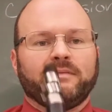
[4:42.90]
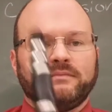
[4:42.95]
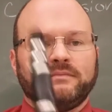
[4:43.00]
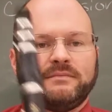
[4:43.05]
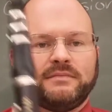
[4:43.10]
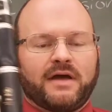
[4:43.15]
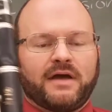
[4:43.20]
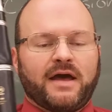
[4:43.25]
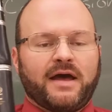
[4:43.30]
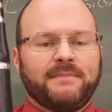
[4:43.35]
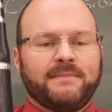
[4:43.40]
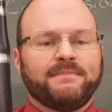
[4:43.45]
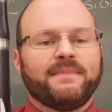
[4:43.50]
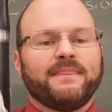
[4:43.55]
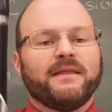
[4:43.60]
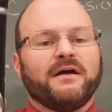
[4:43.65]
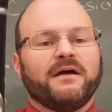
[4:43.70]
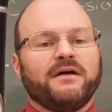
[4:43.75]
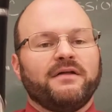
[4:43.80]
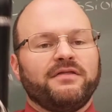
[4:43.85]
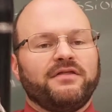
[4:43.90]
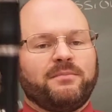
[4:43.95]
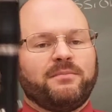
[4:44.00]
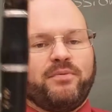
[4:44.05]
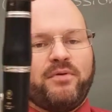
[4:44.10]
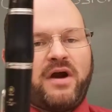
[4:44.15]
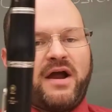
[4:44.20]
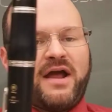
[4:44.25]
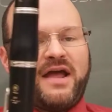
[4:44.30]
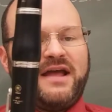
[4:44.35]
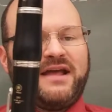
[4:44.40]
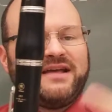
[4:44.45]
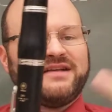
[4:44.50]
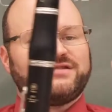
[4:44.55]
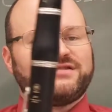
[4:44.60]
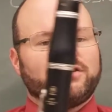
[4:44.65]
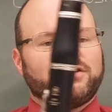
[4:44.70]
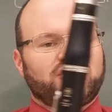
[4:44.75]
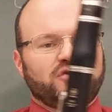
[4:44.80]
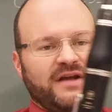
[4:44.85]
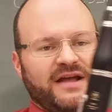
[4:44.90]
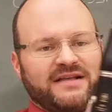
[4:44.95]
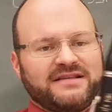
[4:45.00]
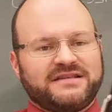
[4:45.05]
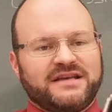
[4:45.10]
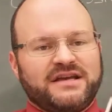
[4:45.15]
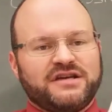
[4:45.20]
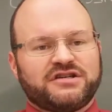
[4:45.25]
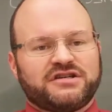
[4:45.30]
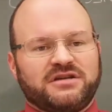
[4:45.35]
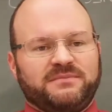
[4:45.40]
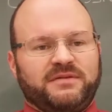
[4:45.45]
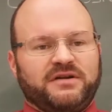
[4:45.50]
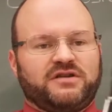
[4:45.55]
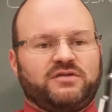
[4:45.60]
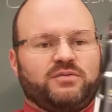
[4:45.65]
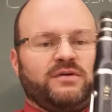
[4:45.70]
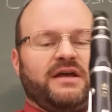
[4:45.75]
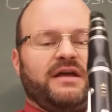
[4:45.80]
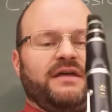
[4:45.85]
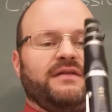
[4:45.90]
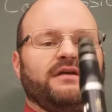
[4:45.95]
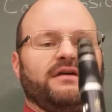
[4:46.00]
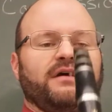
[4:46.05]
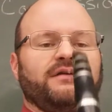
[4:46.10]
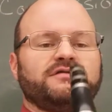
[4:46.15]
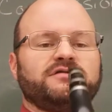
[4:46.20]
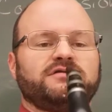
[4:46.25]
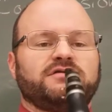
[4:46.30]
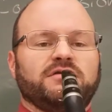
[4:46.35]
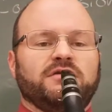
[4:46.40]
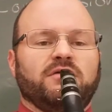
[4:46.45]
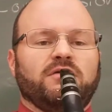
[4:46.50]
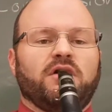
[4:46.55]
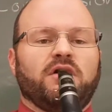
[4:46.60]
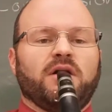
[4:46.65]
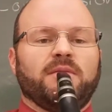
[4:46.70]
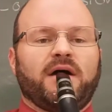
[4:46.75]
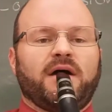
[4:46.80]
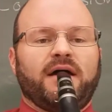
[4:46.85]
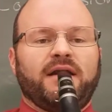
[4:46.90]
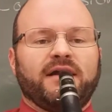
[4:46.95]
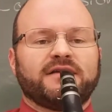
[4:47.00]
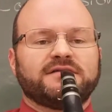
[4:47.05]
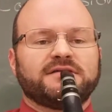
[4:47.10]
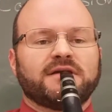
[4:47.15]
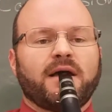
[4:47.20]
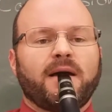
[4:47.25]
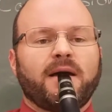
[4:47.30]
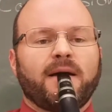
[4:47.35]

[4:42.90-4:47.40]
Okay? The break is the transition between those two harmonics.